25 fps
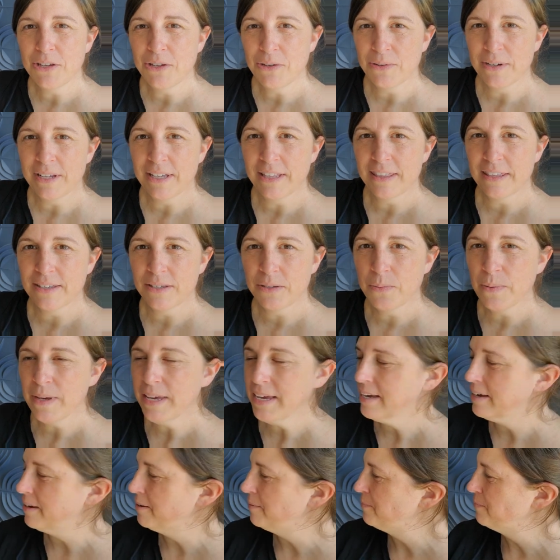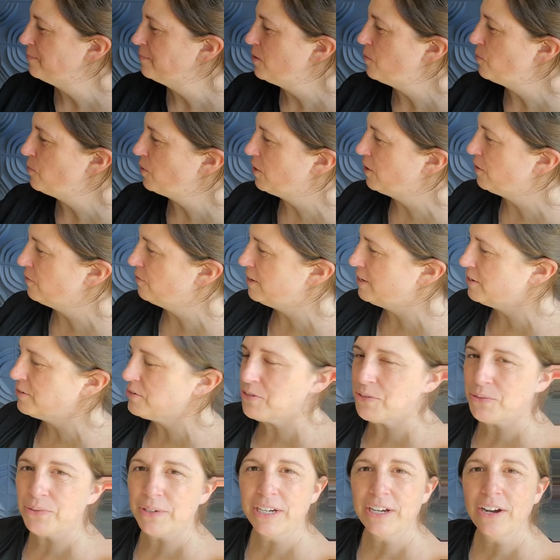unit this week, we're going to read a
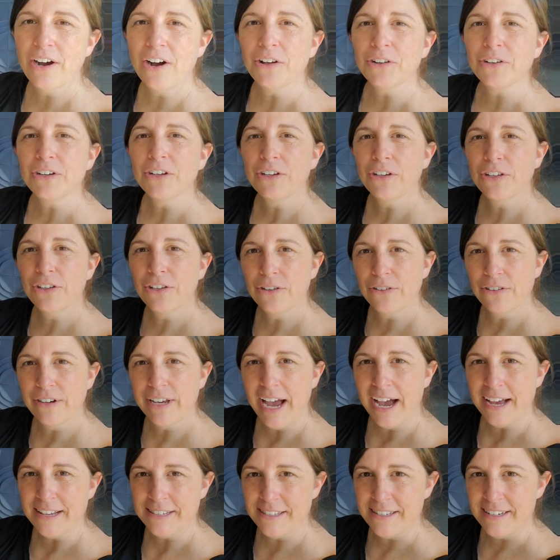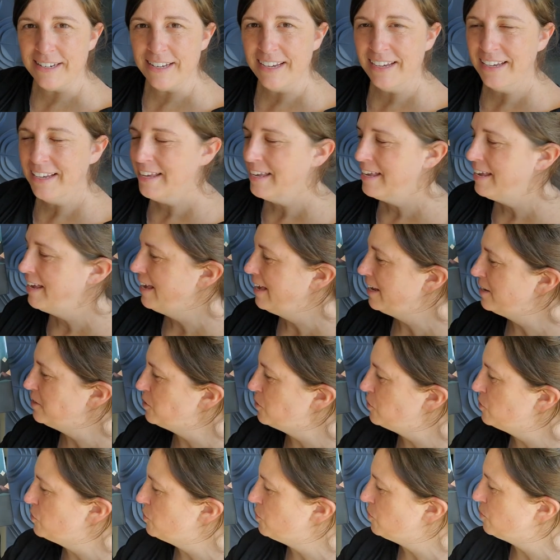story called Curiosity. It is a
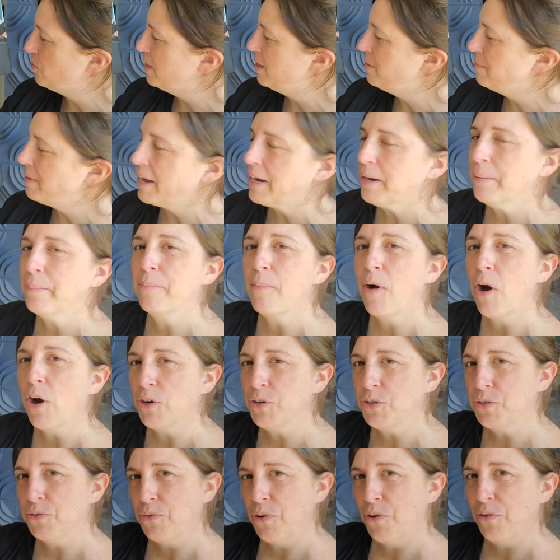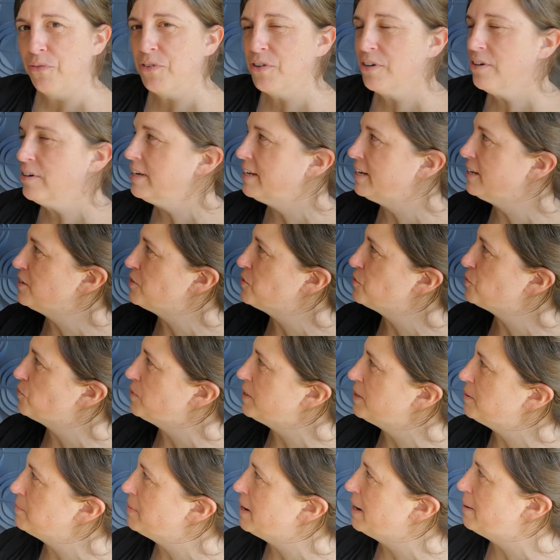story about a Mars rover, and it is
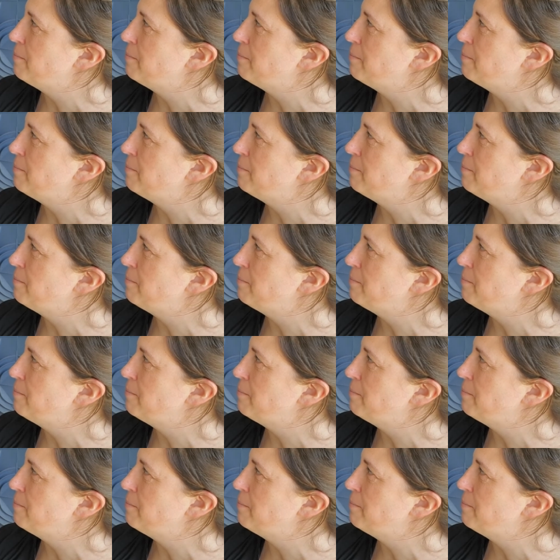written by